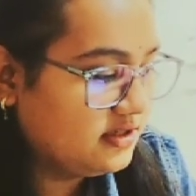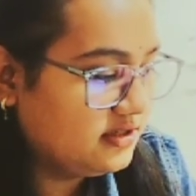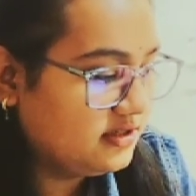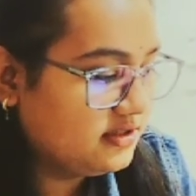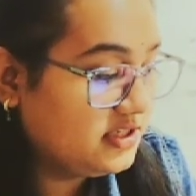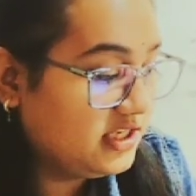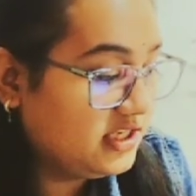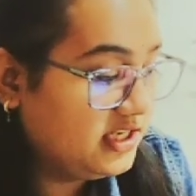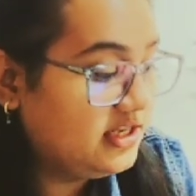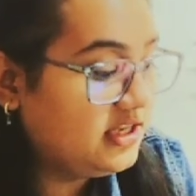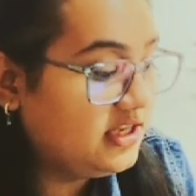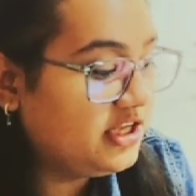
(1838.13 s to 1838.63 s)

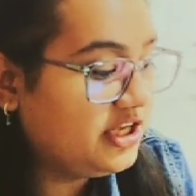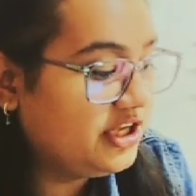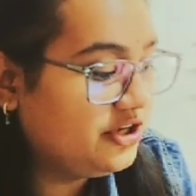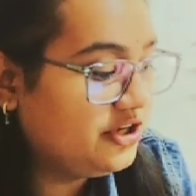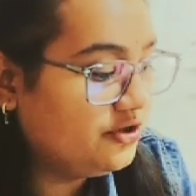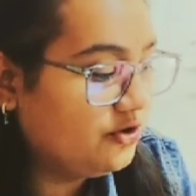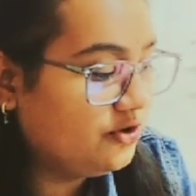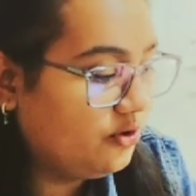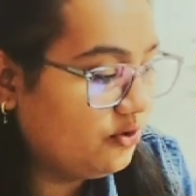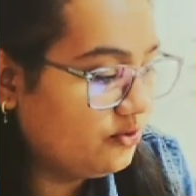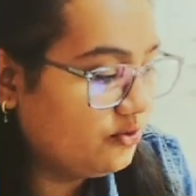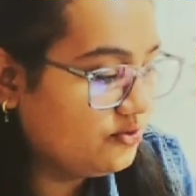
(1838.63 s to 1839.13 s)

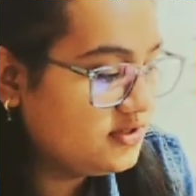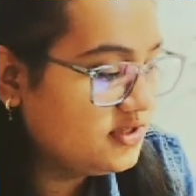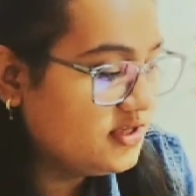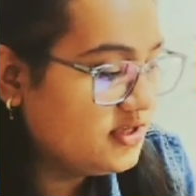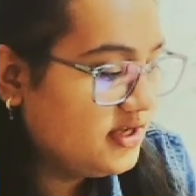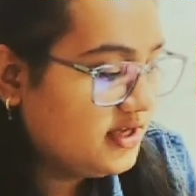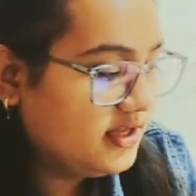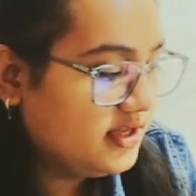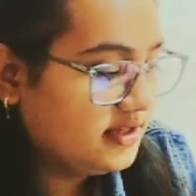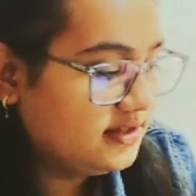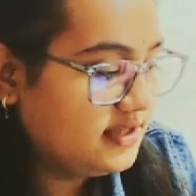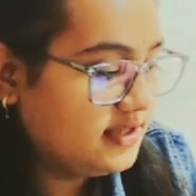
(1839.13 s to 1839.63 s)
he knows
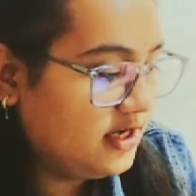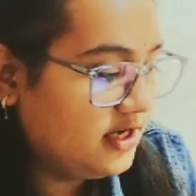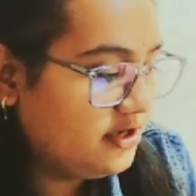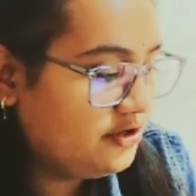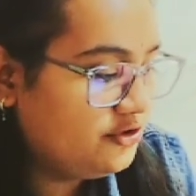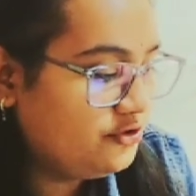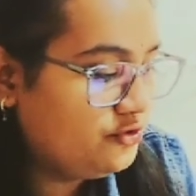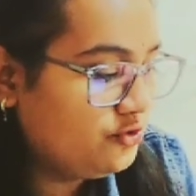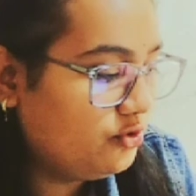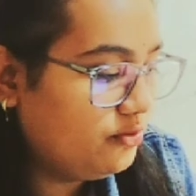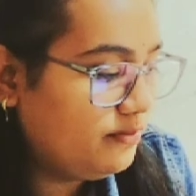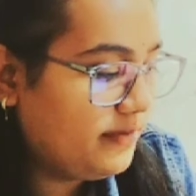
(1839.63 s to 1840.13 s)

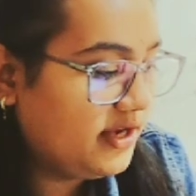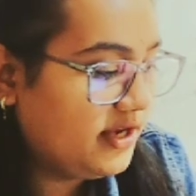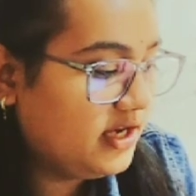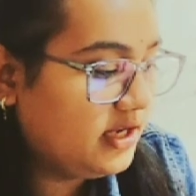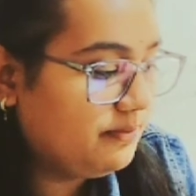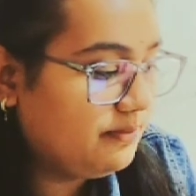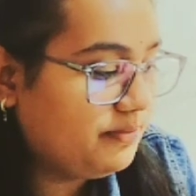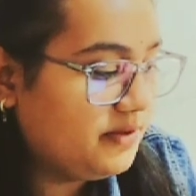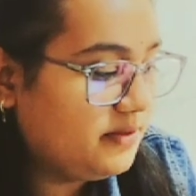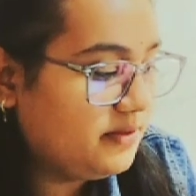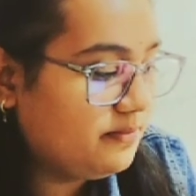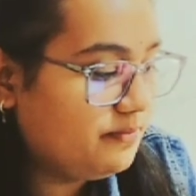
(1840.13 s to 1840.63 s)
that too
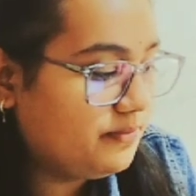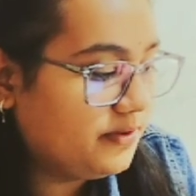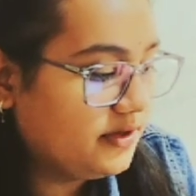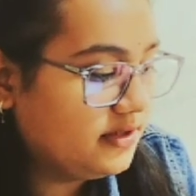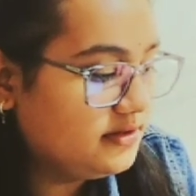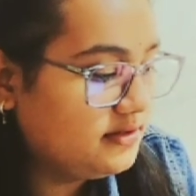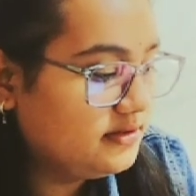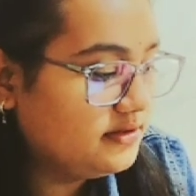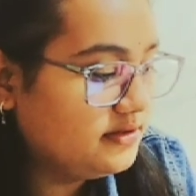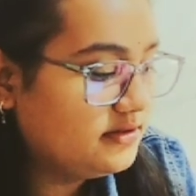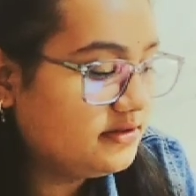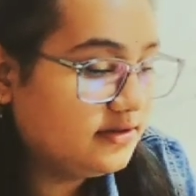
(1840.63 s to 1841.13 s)
many
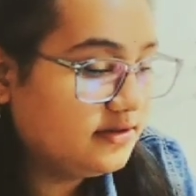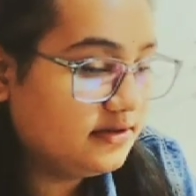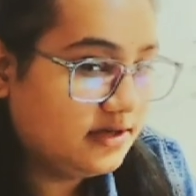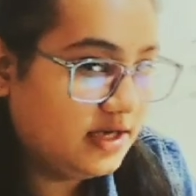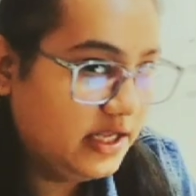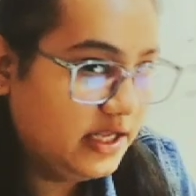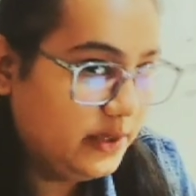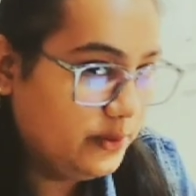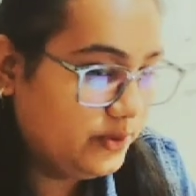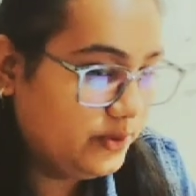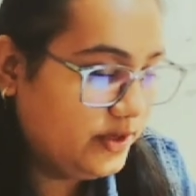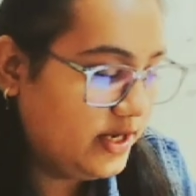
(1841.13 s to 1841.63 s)
people
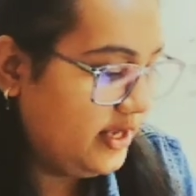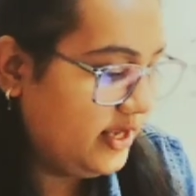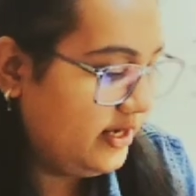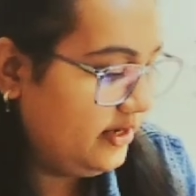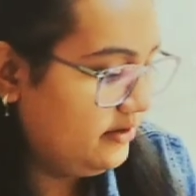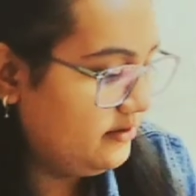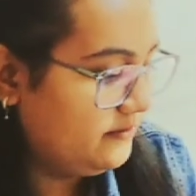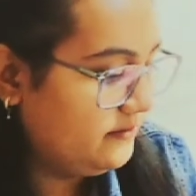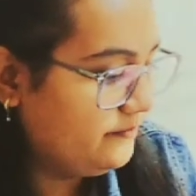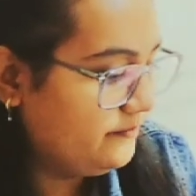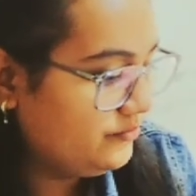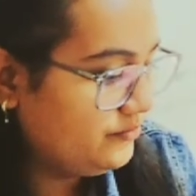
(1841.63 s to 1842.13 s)
have
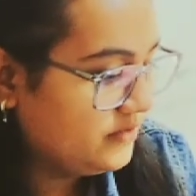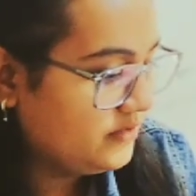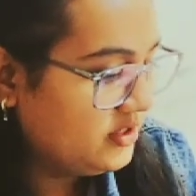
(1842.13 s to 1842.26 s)
died?